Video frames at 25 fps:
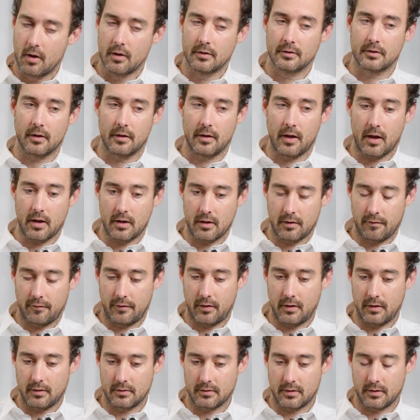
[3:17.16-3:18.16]
So the
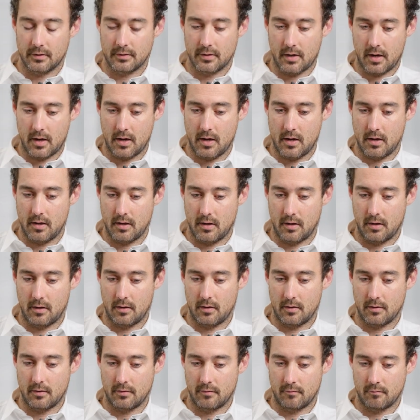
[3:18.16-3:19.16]
AAVs is a
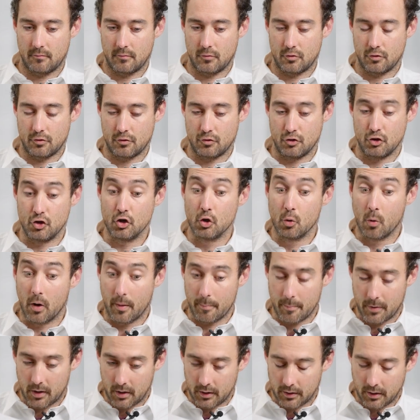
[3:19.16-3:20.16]
newer
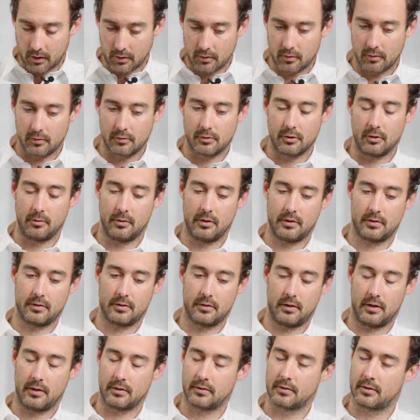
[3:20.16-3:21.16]
market to
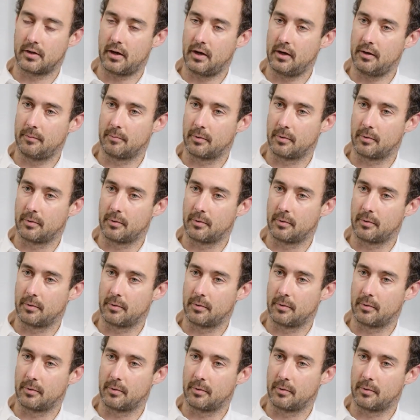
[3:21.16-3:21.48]
us, let's say,